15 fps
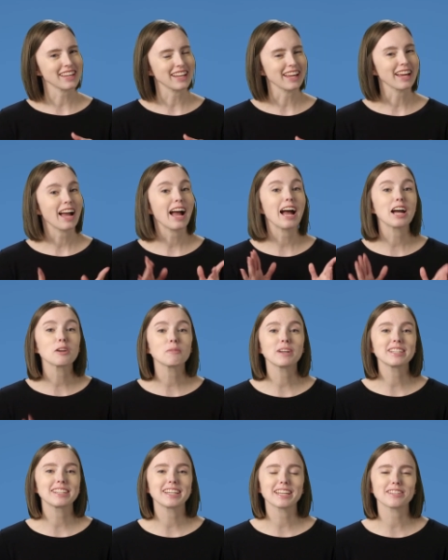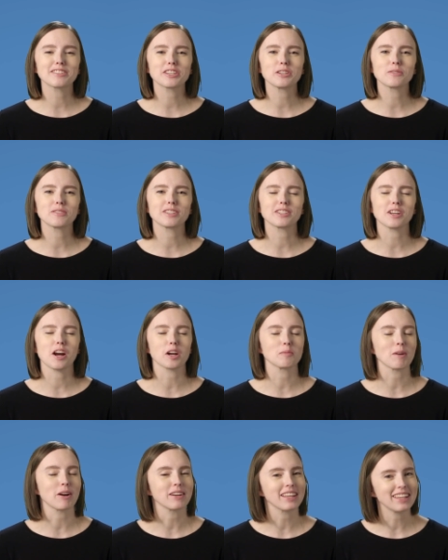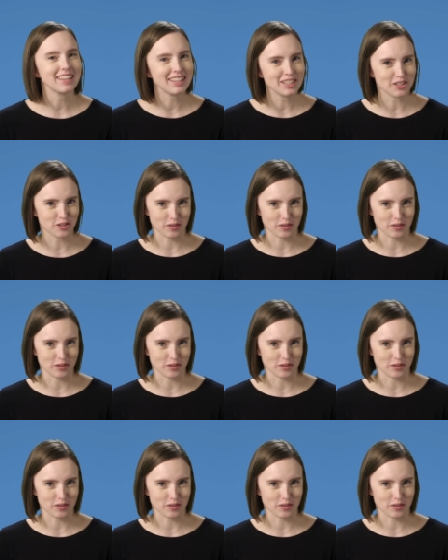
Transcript: kidding, I wanted an excuse to talk about heat